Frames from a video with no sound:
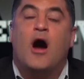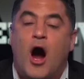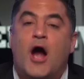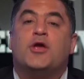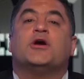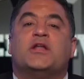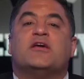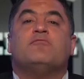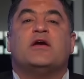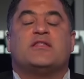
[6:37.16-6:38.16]
Are you
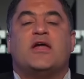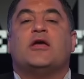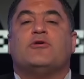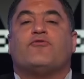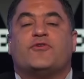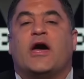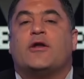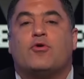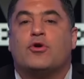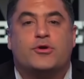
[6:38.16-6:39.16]
gonna give me a thank you for
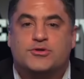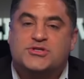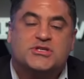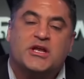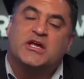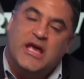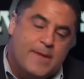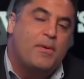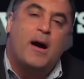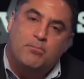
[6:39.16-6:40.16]
that, or you're just gonna keep on